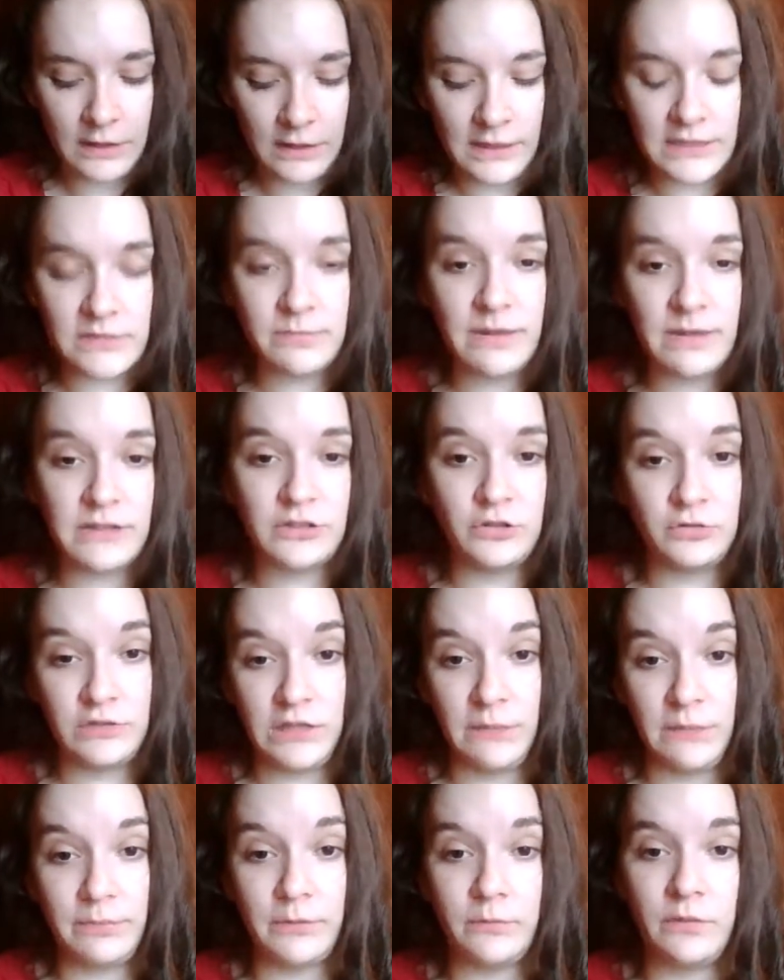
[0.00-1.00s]
let's make 2
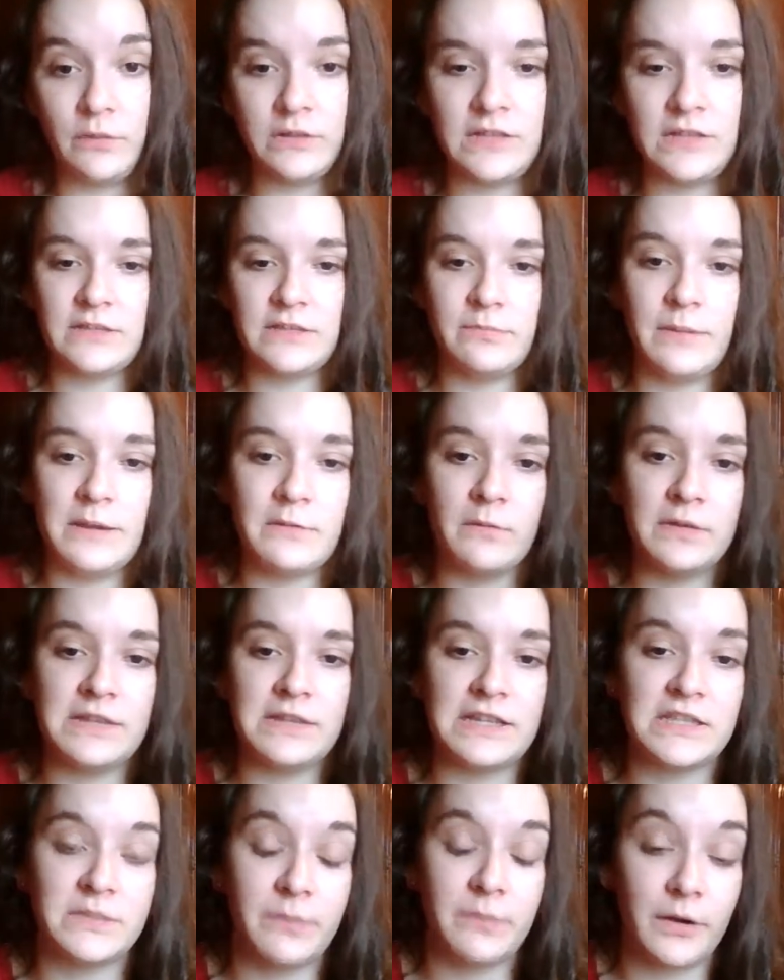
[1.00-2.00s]
separate Let's make one
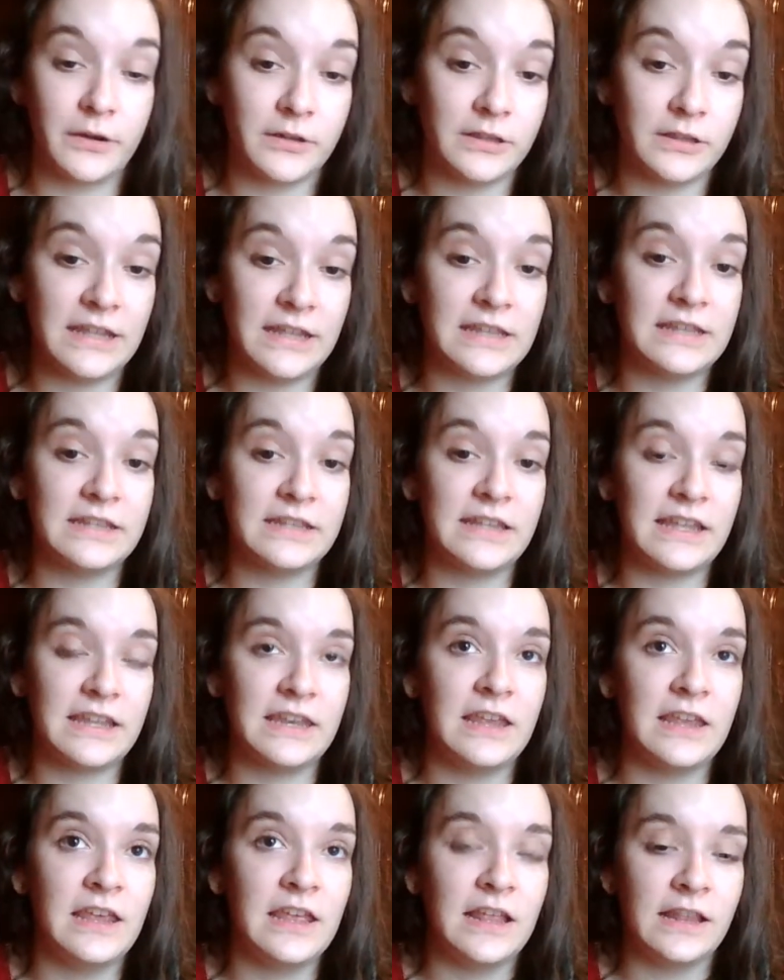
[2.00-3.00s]
that's sparkly and
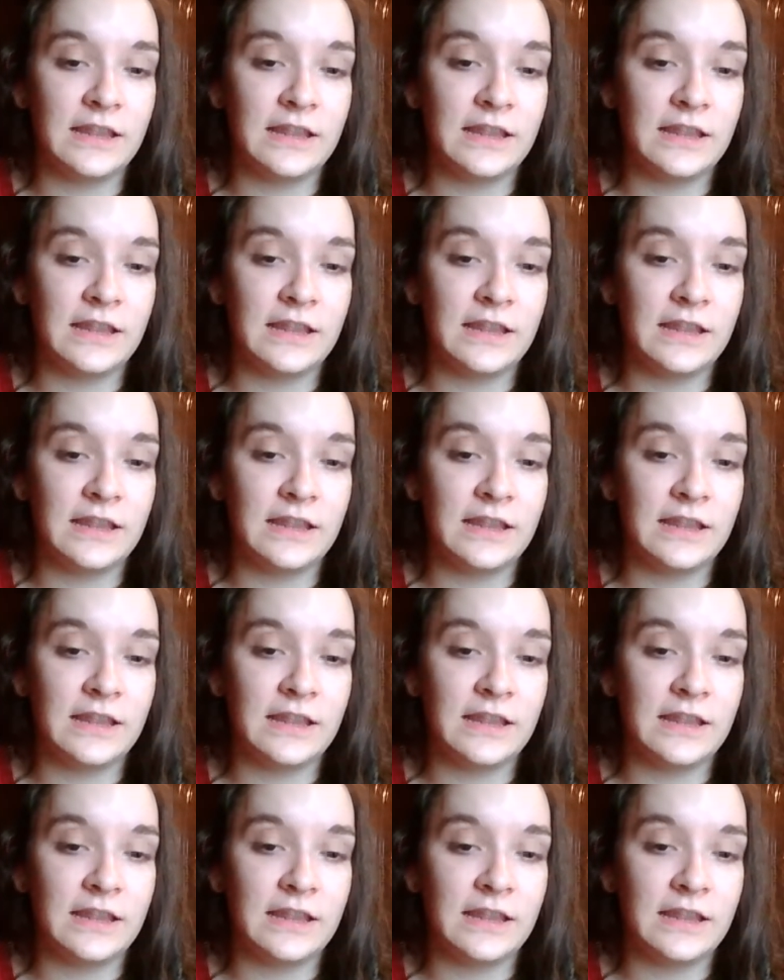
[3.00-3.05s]
then